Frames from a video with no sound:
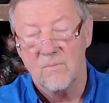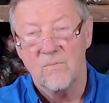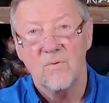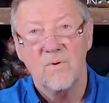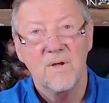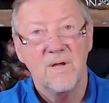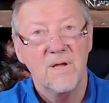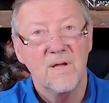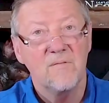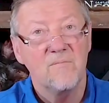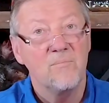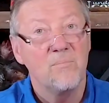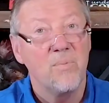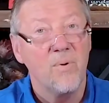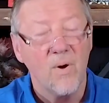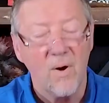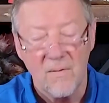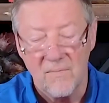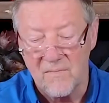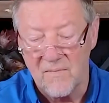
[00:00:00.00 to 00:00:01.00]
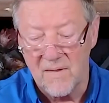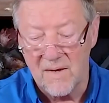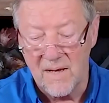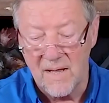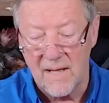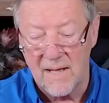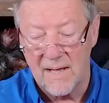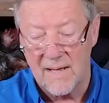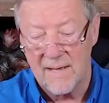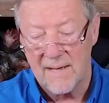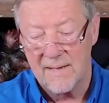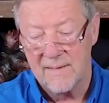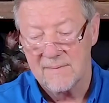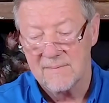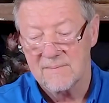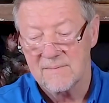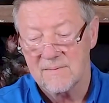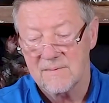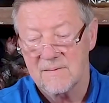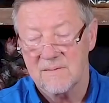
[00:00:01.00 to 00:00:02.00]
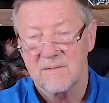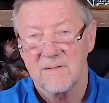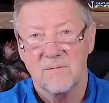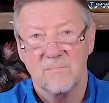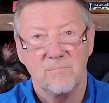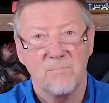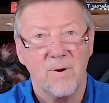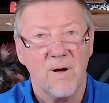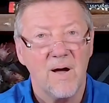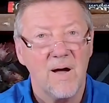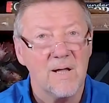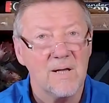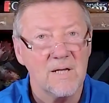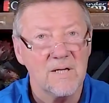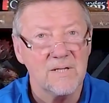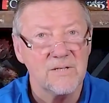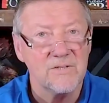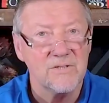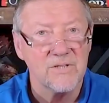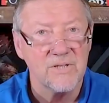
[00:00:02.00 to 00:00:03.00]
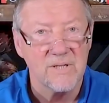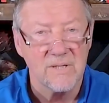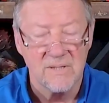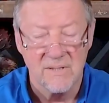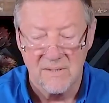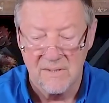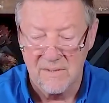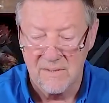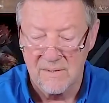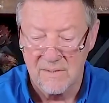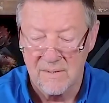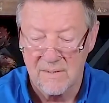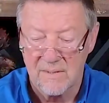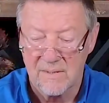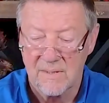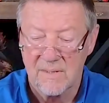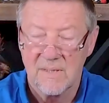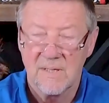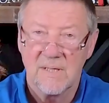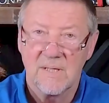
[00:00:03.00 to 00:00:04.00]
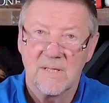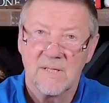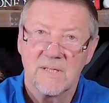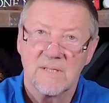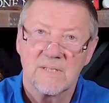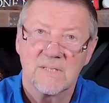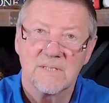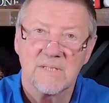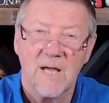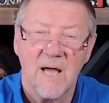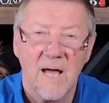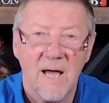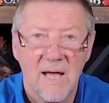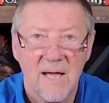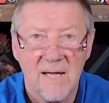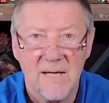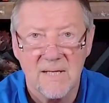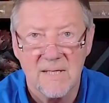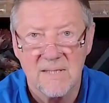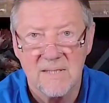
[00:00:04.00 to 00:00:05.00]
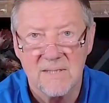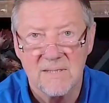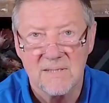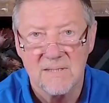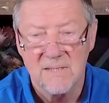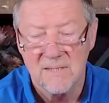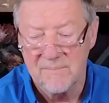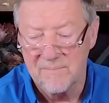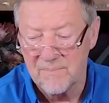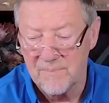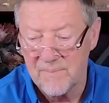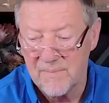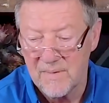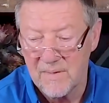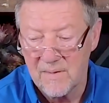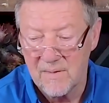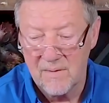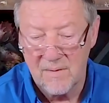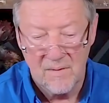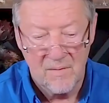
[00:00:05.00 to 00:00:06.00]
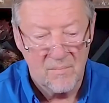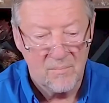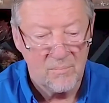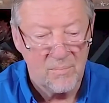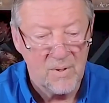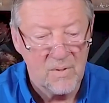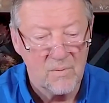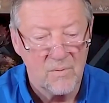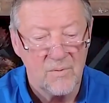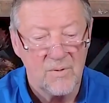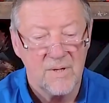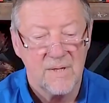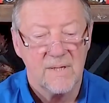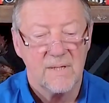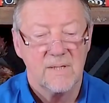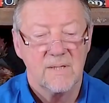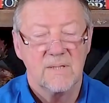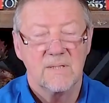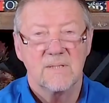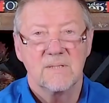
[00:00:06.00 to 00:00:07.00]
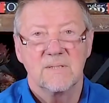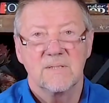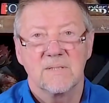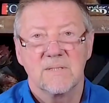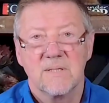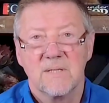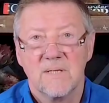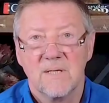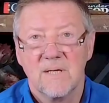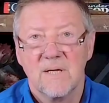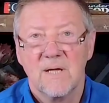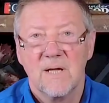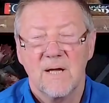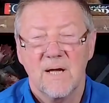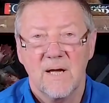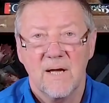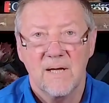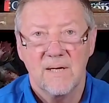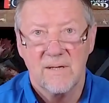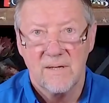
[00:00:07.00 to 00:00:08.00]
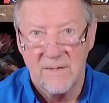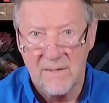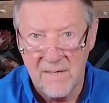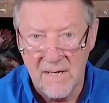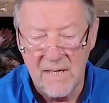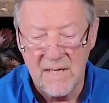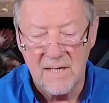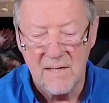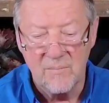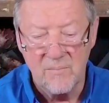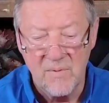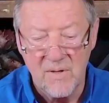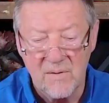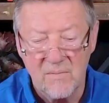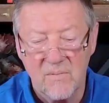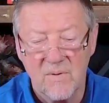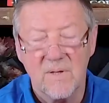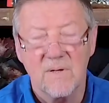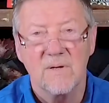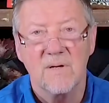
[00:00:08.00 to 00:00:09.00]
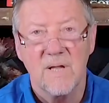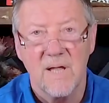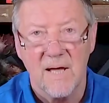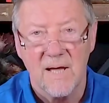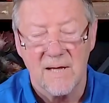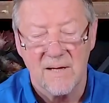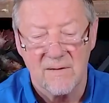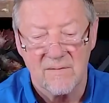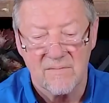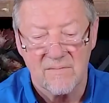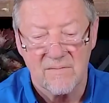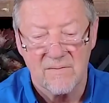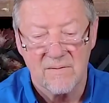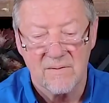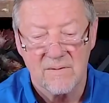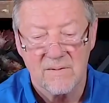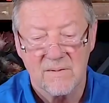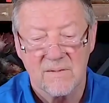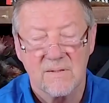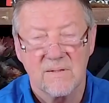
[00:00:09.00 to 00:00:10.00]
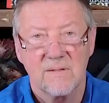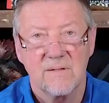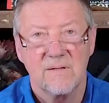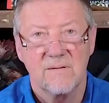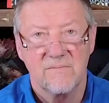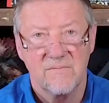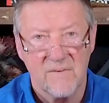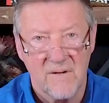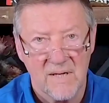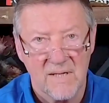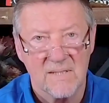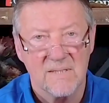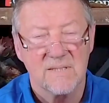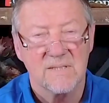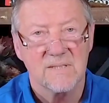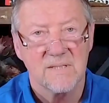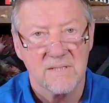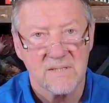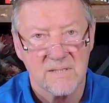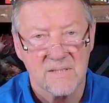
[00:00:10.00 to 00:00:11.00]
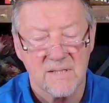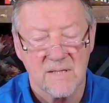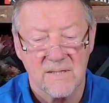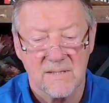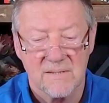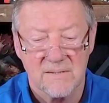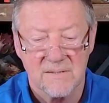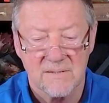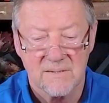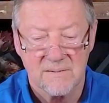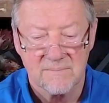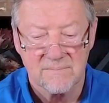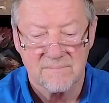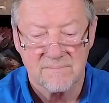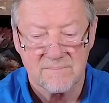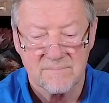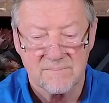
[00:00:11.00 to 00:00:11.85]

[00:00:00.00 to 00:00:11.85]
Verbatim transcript: We bought the lie that polish, size, buildings, and a name that we are alive define success